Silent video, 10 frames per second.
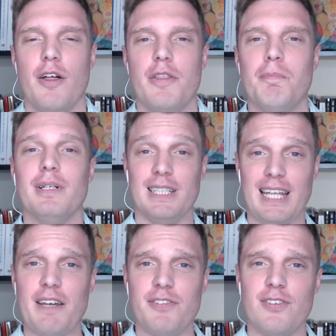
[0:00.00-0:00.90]
the
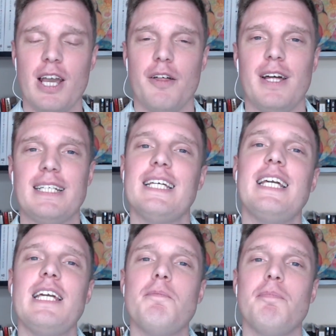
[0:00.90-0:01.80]
beliefs that
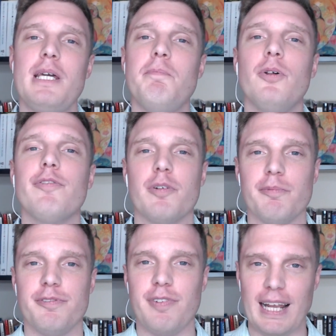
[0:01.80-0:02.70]
keep people from
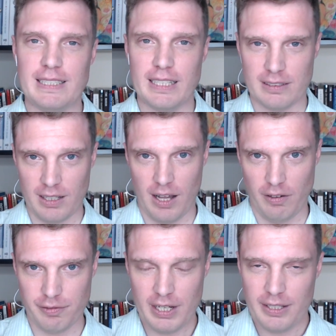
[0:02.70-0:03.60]
finding
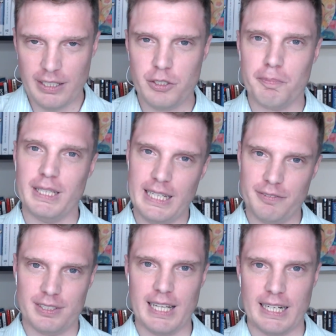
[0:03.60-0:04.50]
love. These are
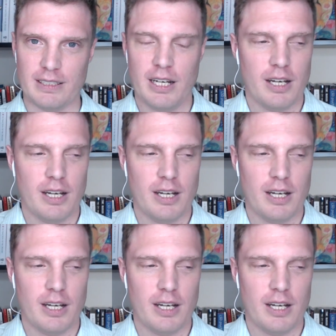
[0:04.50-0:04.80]
beliefs that